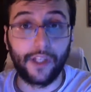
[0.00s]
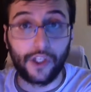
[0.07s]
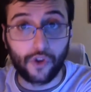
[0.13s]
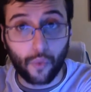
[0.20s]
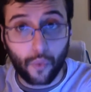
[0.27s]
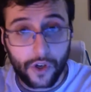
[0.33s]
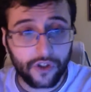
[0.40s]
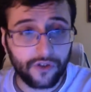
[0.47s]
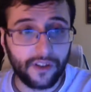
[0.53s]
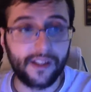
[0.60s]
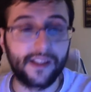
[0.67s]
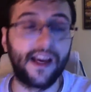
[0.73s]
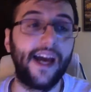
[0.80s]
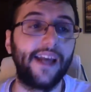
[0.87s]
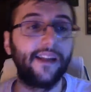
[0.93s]
his original
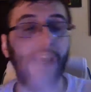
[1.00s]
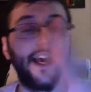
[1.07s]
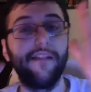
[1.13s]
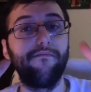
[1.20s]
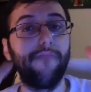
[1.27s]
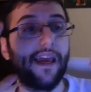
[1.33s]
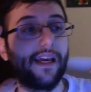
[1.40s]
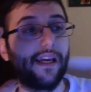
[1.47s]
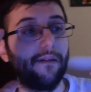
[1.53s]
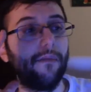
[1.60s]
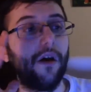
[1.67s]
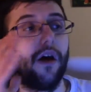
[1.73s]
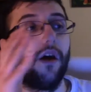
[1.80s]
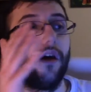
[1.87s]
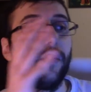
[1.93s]
design, and make him
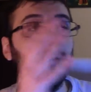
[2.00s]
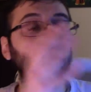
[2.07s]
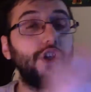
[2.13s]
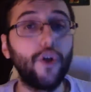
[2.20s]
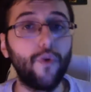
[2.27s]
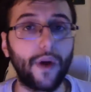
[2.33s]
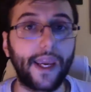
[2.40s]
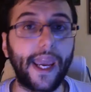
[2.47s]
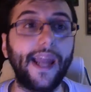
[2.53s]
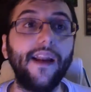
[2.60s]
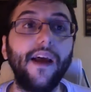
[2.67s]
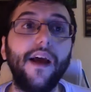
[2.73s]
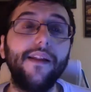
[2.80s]
new again.